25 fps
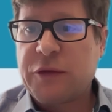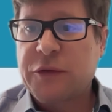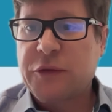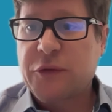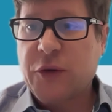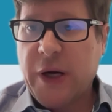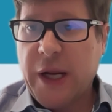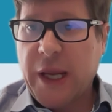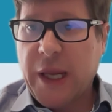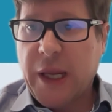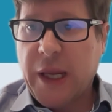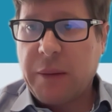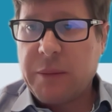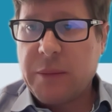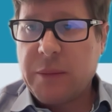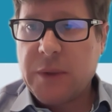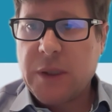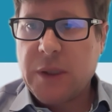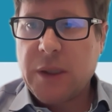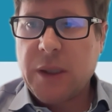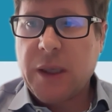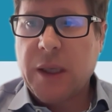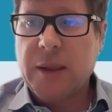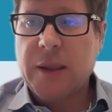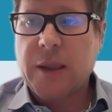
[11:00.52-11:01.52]

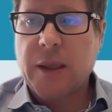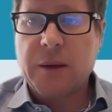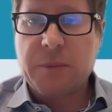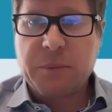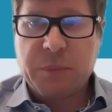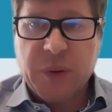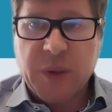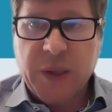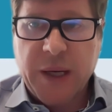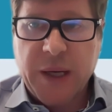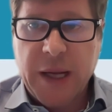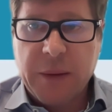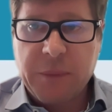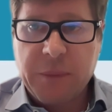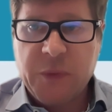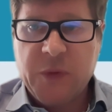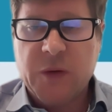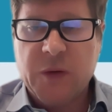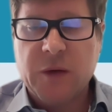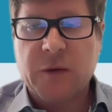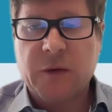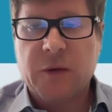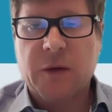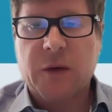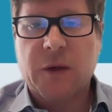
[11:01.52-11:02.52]
framed, and that
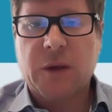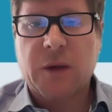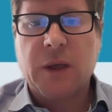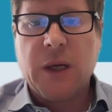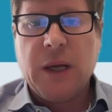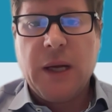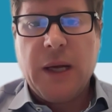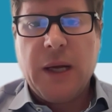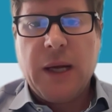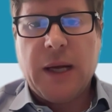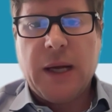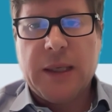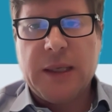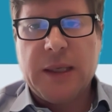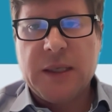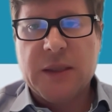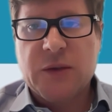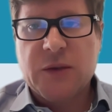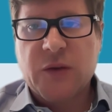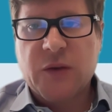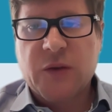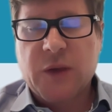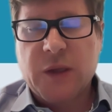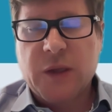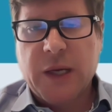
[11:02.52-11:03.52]
perhaps is an
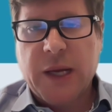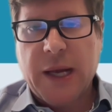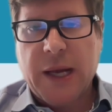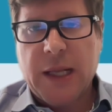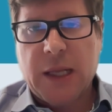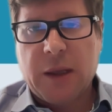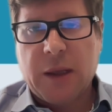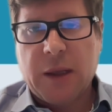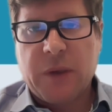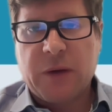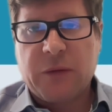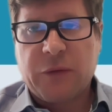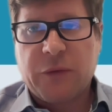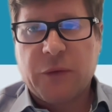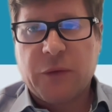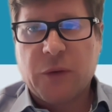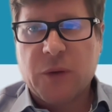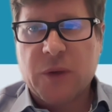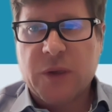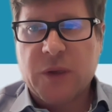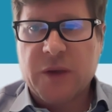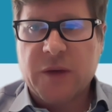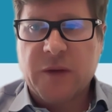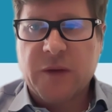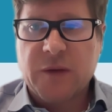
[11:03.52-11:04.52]
interesting element
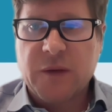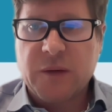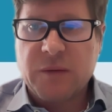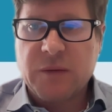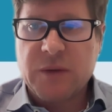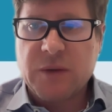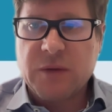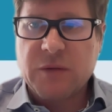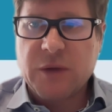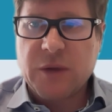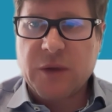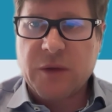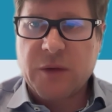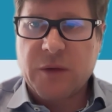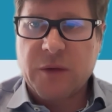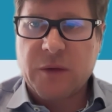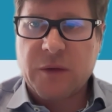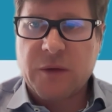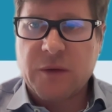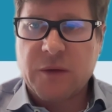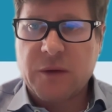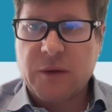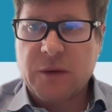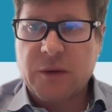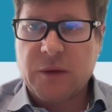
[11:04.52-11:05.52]
for the civil
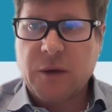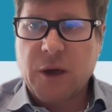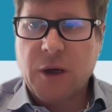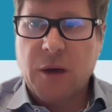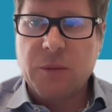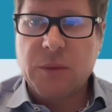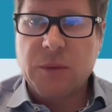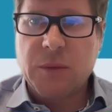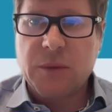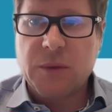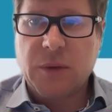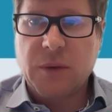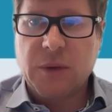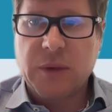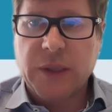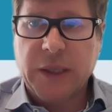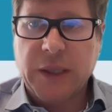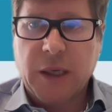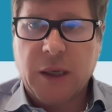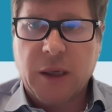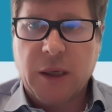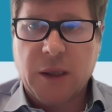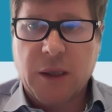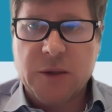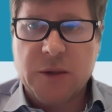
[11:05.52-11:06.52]
versus common law
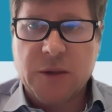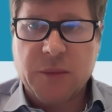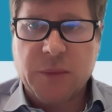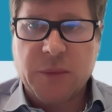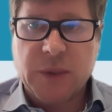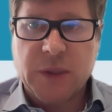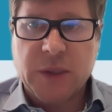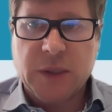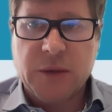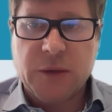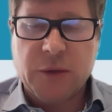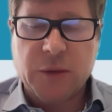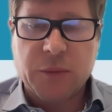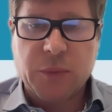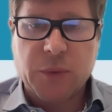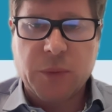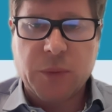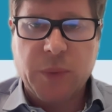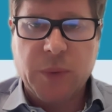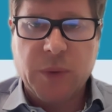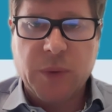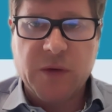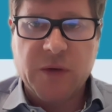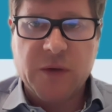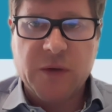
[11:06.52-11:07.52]
dichotomy that you
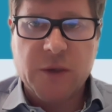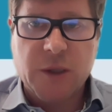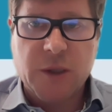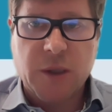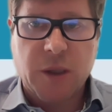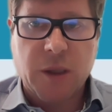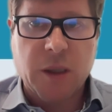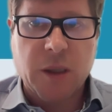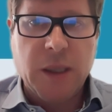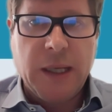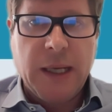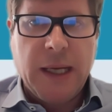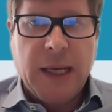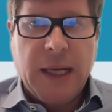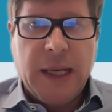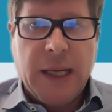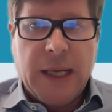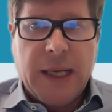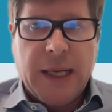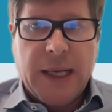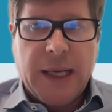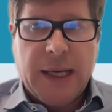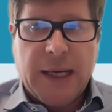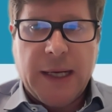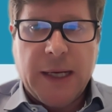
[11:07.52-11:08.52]
proposed, Sean,
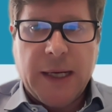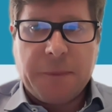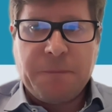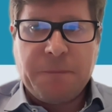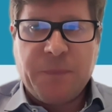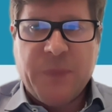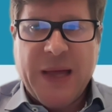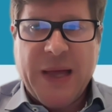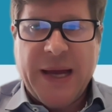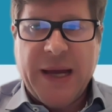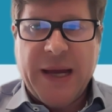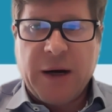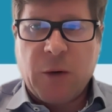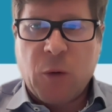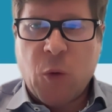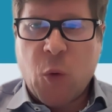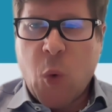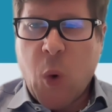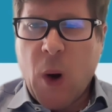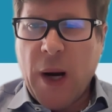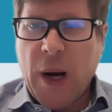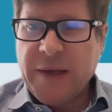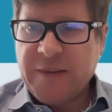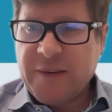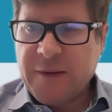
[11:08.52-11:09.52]
they are
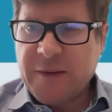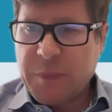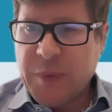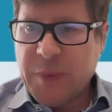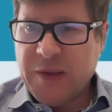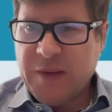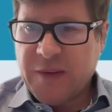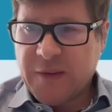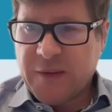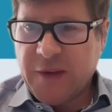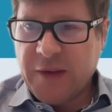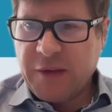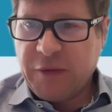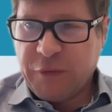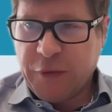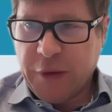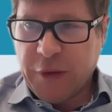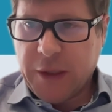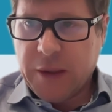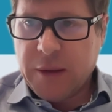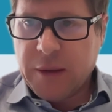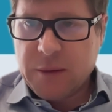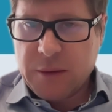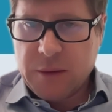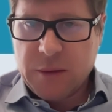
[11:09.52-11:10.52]
quite
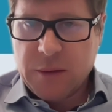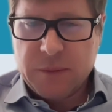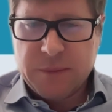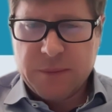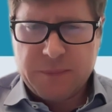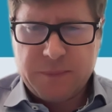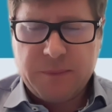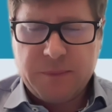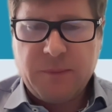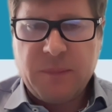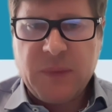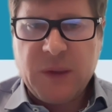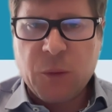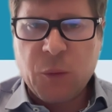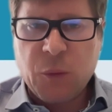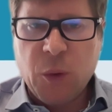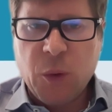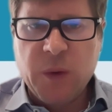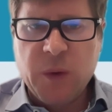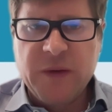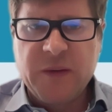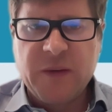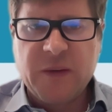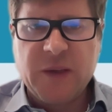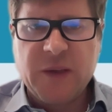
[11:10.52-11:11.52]
specific. We
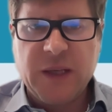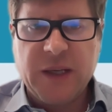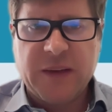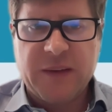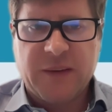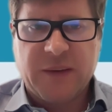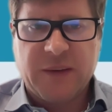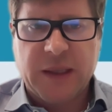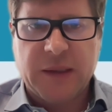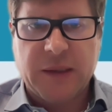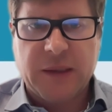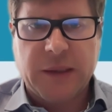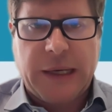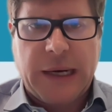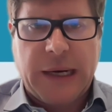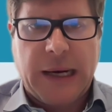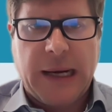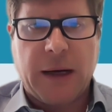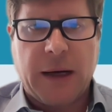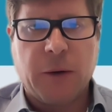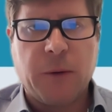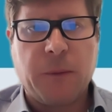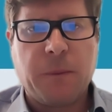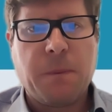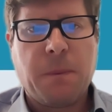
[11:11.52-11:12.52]
will see exactly
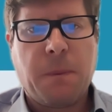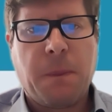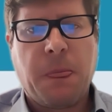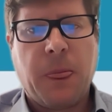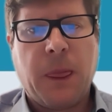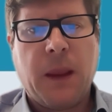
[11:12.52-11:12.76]
how.